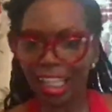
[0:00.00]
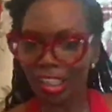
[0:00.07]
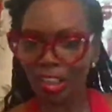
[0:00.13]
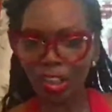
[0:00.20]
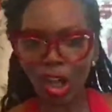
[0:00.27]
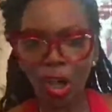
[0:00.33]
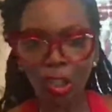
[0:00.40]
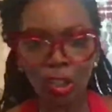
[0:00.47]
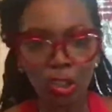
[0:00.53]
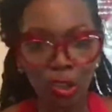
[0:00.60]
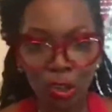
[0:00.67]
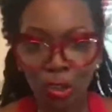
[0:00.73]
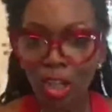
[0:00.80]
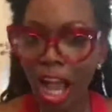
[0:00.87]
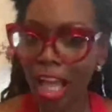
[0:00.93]
You know,
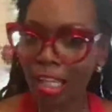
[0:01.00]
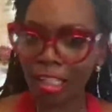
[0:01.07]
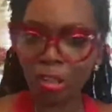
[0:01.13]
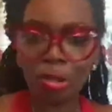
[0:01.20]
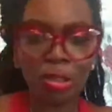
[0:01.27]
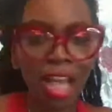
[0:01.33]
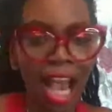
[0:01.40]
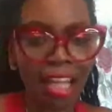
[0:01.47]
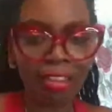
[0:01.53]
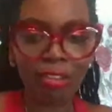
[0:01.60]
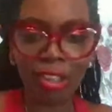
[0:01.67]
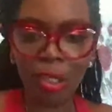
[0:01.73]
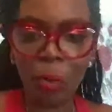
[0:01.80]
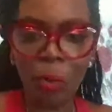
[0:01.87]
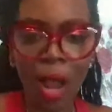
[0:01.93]
you gotta
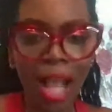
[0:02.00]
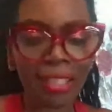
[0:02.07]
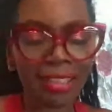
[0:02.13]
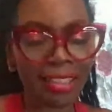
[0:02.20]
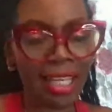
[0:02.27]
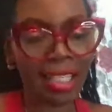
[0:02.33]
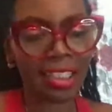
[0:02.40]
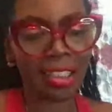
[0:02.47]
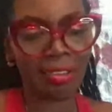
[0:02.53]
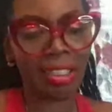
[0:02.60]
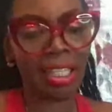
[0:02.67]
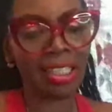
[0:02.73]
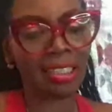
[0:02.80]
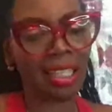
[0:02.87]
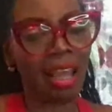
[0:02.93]
really watch that
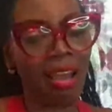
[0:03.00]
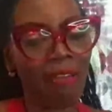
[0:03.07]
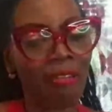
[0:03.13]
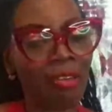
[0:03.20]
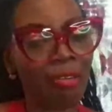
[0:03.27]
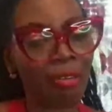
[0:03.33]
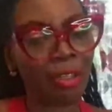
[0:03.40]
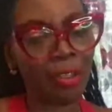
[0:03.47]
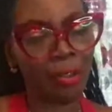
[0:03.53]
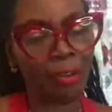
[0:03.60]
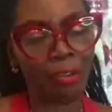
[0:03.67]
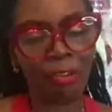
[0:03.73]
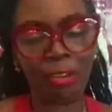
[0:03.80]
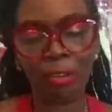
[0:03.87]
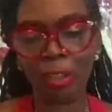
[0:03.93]
screen time for
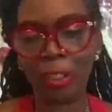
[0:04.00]
real.